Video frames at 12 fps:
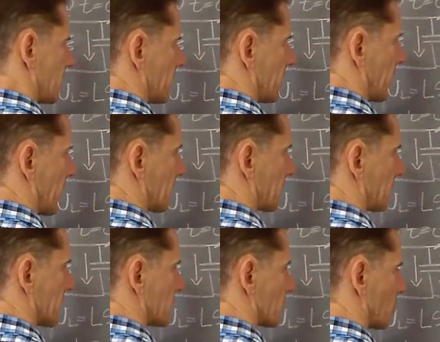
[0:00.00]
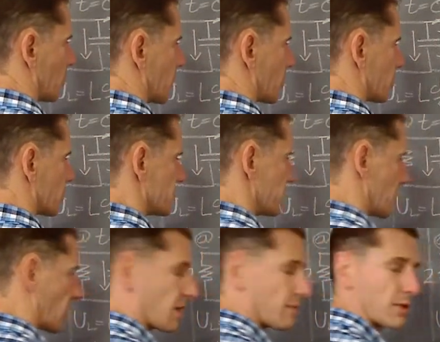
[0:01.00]
That must all equal
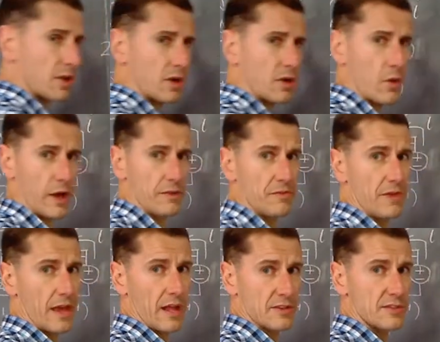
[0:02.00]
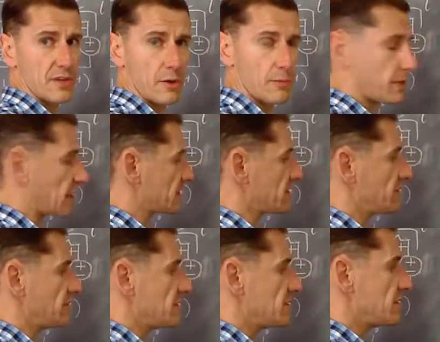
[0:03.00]
0. I'm not going to write VL 0 plus
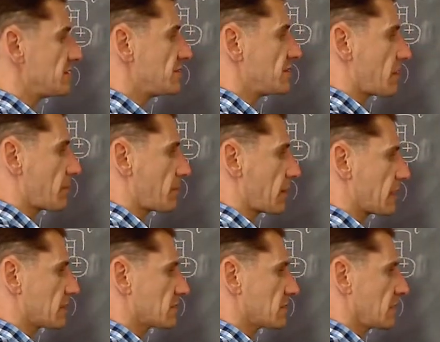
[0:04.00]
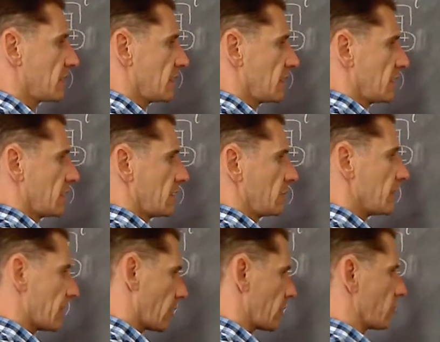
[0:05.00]
and VC 0 plus. We
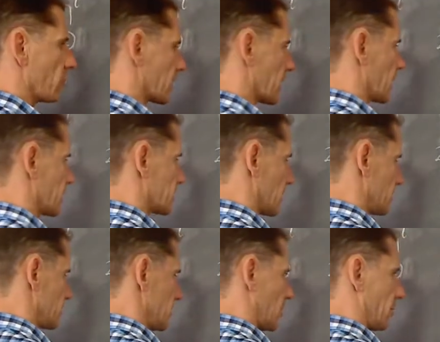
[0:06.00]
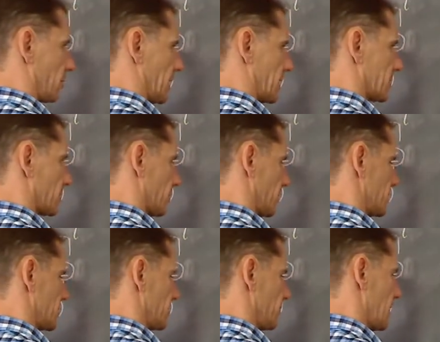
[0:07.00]
know we're working at time 0 plus. All
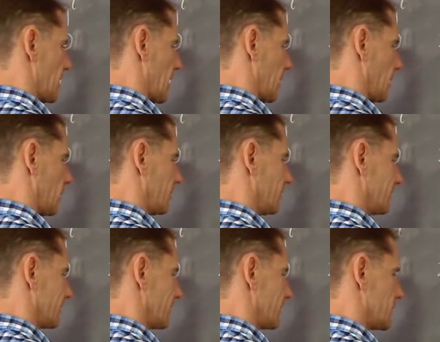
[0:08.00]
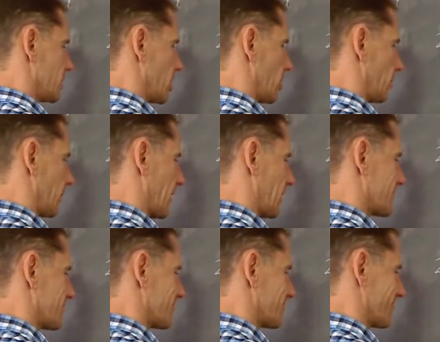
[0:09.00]
right, so VL 0
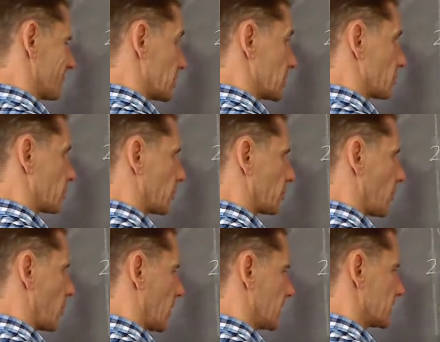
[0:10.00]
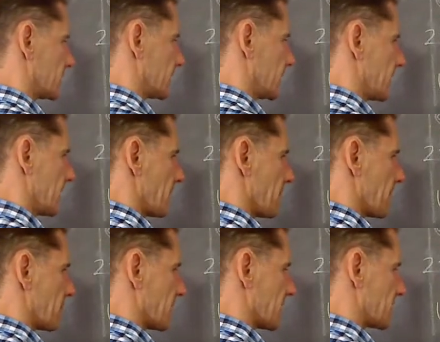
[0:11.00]
plus, which is what we want,
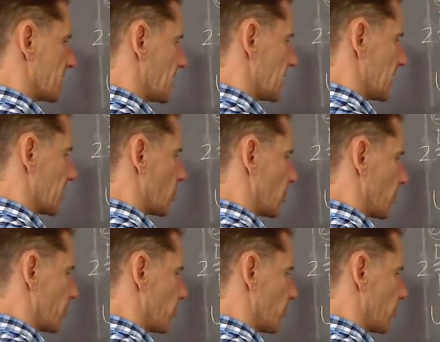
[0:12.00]
must then equal the